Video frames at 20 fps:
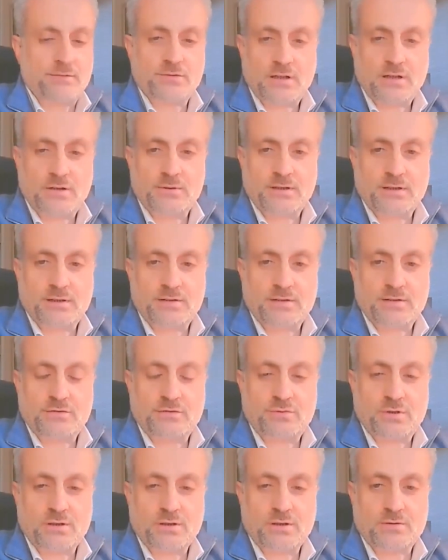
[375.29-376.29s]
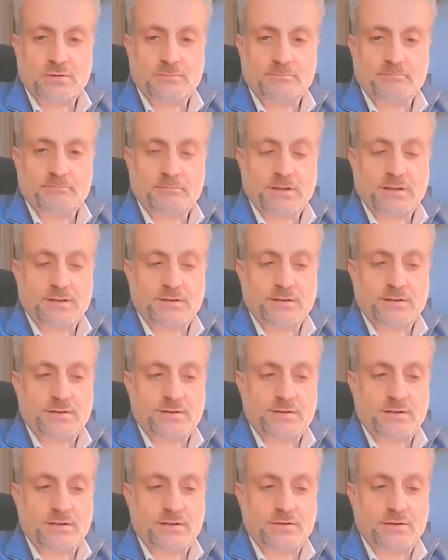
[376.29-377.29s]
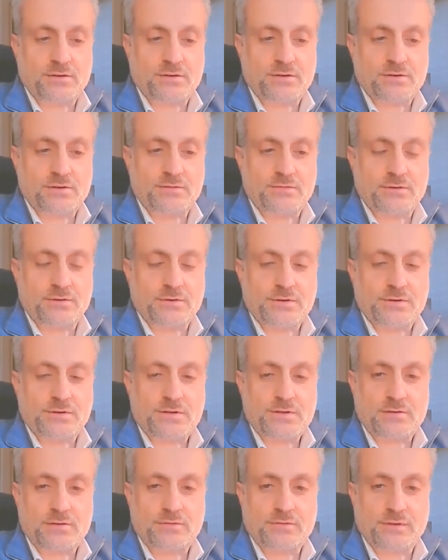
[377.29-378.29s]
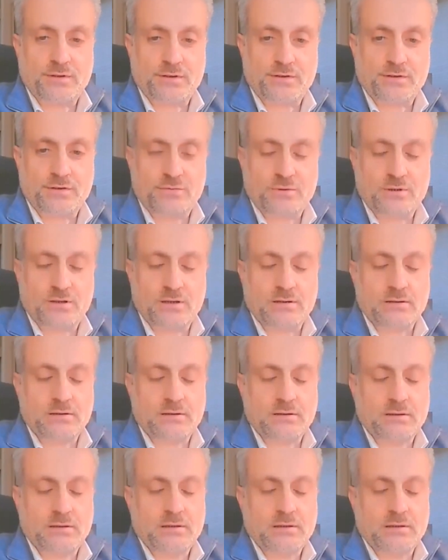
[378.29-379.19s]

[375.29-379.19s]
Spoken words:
carry that struggle, as I said, not only for the state of Israel,